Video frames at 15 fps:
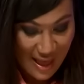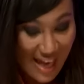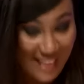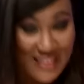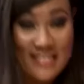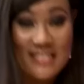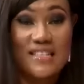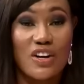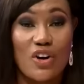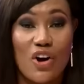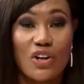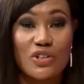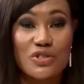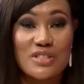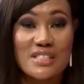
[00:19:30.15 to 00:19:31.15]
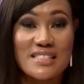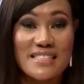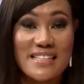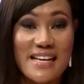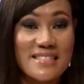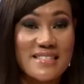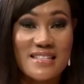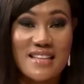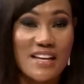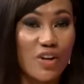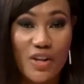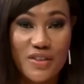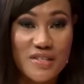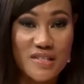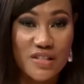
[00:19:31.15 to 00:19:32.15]
And this is a call to the DSS and
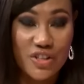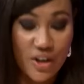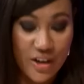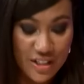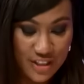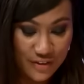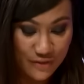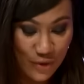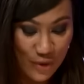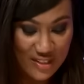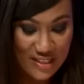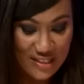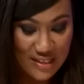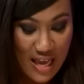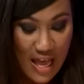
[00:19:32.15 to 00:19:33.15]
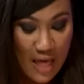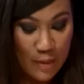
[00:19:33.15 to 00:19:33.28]
all the security forces.